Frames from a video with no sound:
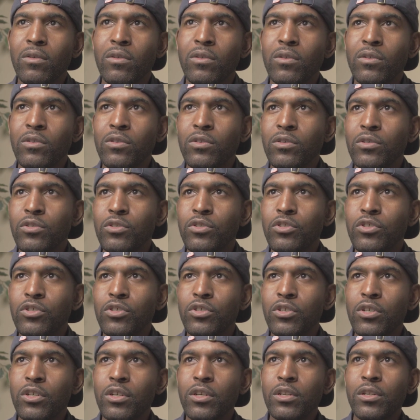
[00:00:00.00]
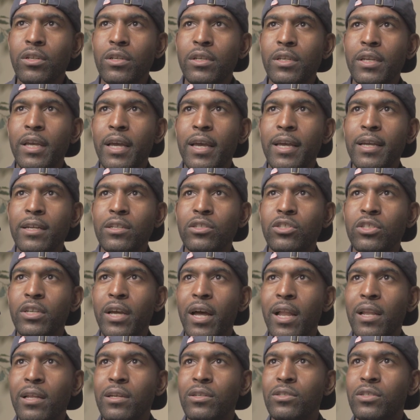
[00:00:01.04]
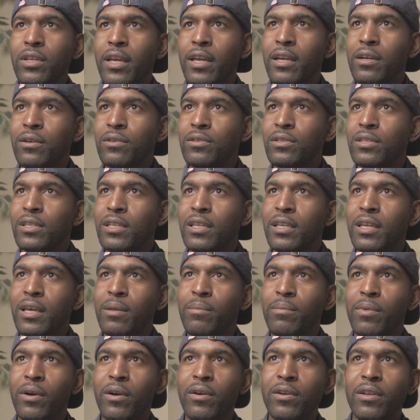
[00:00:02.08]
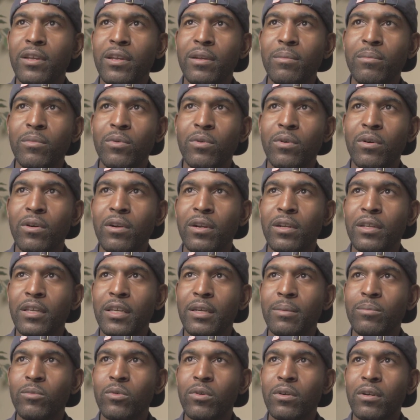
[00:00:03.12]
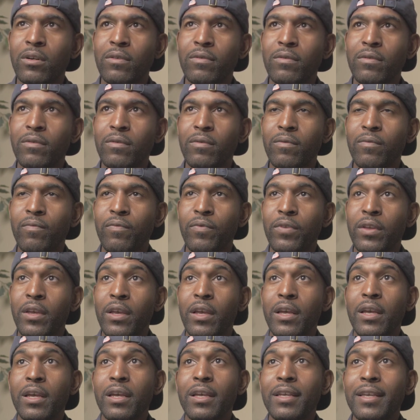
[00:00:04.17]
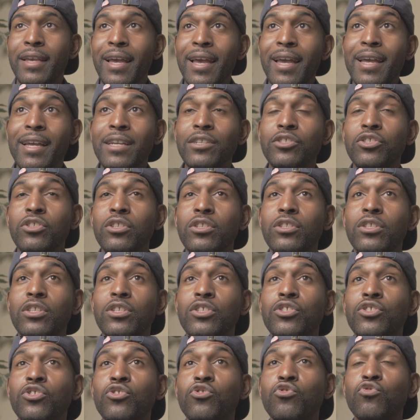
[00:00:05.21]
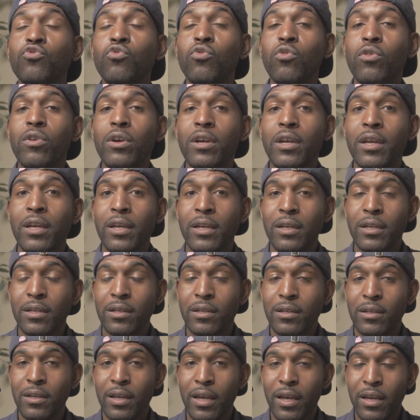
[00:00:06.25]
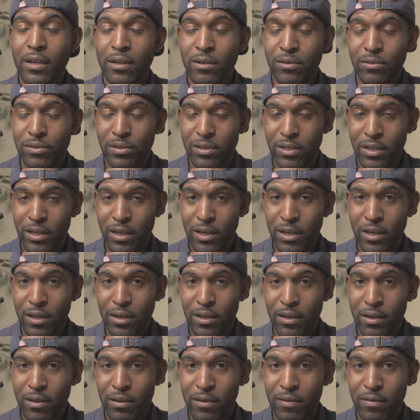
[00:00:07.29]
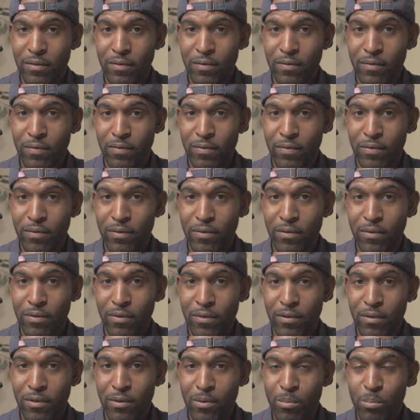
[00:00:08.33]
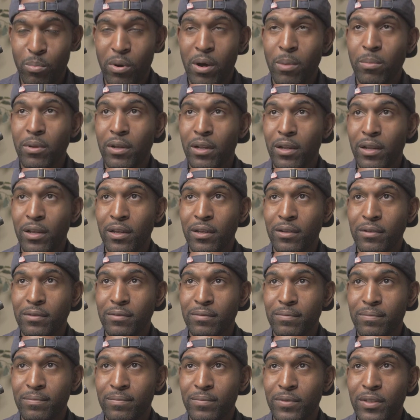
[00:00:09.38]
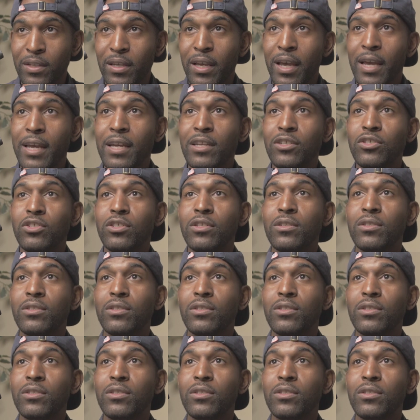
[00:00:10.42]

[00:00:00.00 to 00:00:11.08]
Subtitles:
Should Yang challenge AOC and Bernie more and get more? Yang should destroy AOC publicly. Yang should.